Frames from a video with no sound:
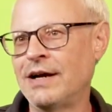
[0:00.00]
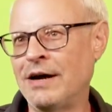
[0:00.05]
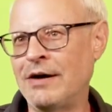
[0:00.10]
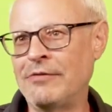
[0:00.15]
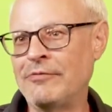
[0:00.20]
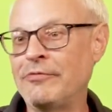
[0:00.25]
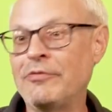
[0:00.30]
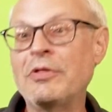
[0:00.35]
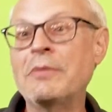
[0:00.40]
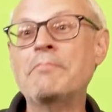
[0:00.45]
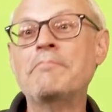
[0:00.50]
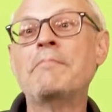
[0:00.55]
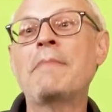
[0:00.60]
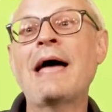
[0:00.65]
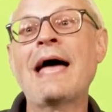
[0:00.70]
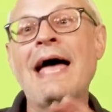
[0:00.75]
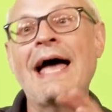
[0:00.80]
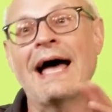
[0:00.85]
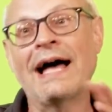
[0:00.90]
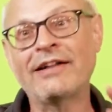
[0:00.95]
of the
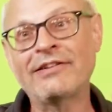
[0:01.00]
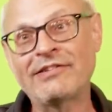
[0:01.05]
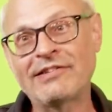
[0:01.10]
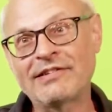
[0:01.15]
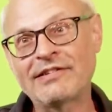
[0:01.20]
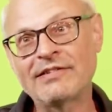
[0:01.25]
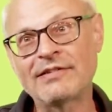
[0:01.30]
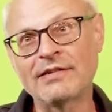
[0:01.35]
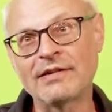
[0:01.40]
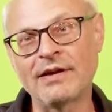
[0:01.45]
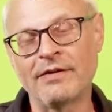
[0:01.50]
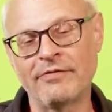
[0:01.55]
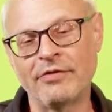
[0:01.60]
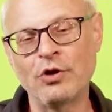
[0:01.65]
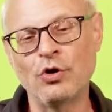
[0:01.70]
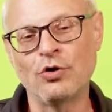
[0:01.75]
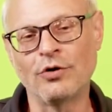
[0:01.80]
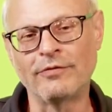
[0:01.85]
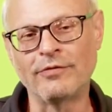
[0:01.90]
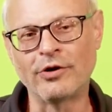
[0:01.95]
mass of
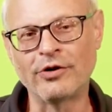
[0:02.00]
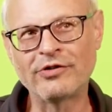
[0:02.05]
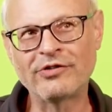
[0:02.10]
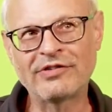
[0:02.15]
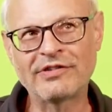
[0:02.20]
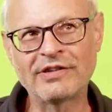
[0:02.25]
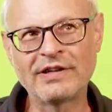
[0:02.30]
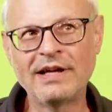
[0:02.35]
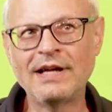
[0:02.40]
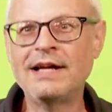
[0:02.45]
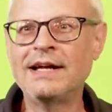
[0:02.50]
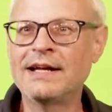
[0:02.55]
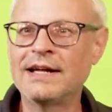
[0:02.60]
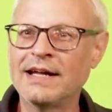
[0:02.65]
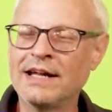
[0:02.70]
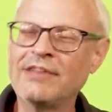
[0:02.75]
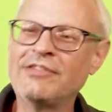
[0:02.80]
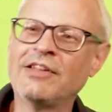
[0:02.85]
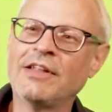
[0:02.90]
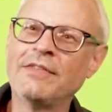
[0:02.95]
the universe
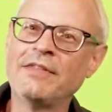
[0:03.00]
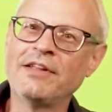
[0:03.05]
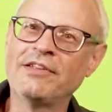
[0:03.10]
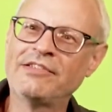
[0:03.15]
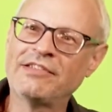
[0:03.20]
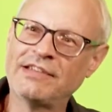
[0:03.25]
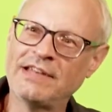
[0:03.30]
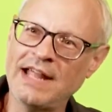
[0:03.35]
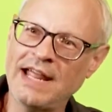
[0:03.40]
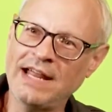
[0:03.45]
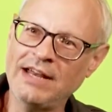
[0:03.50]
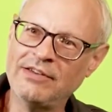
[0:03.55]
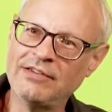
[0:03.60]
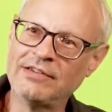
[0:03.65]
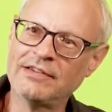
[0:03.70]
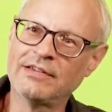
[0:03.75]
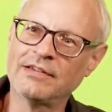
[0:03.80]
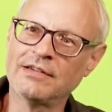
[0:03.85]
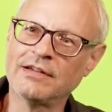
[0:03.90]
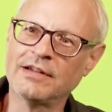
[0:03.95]
is in this
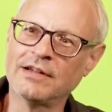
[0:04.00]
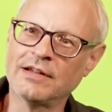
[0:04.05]
state